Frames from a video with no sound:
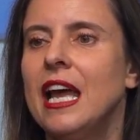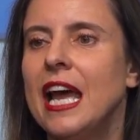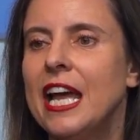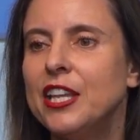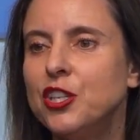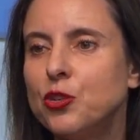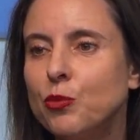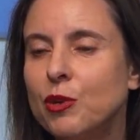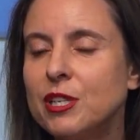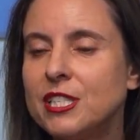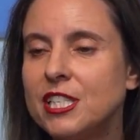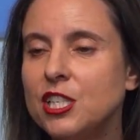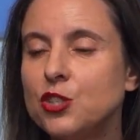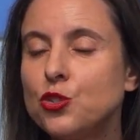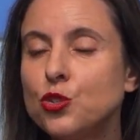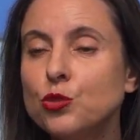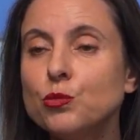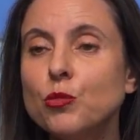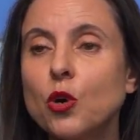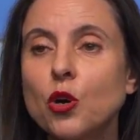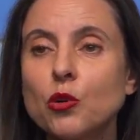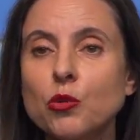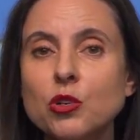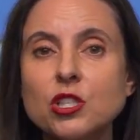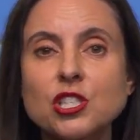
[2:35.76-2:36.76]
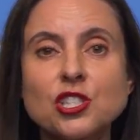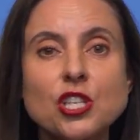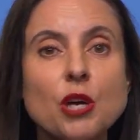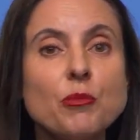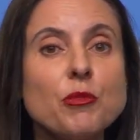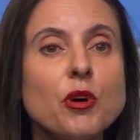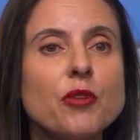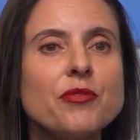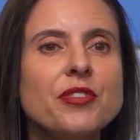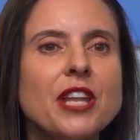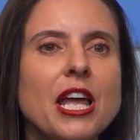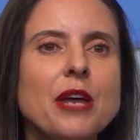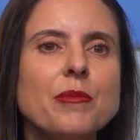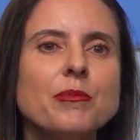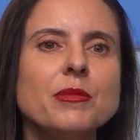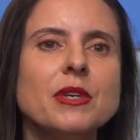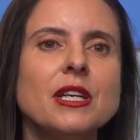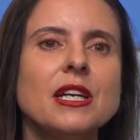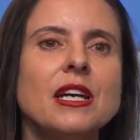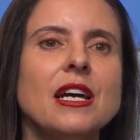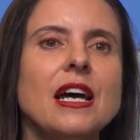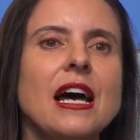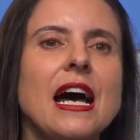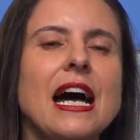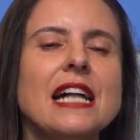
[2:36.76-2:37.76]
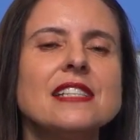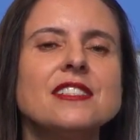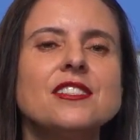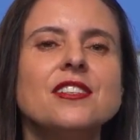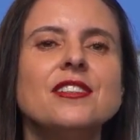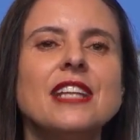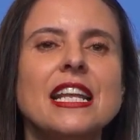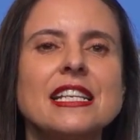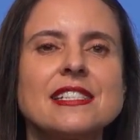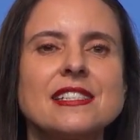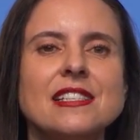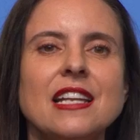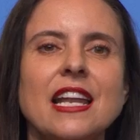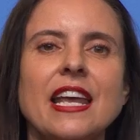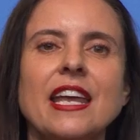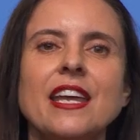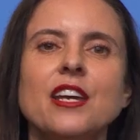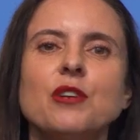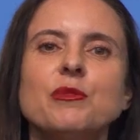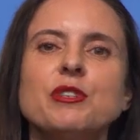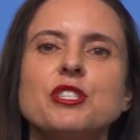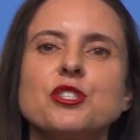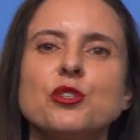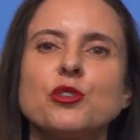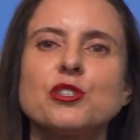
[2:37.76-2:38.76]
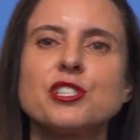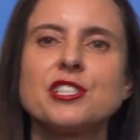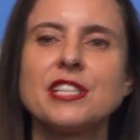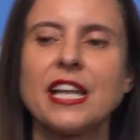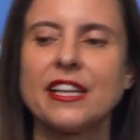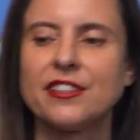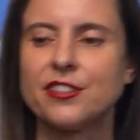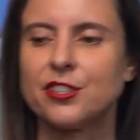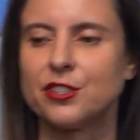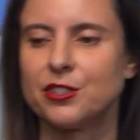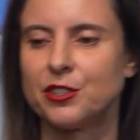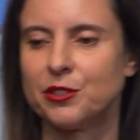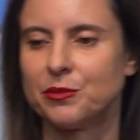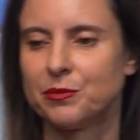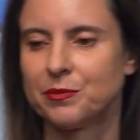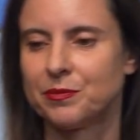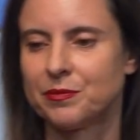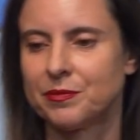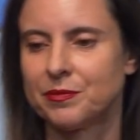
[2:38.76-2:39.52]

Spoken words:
And you will see tomorrow some of them at the Nestlé Research Center.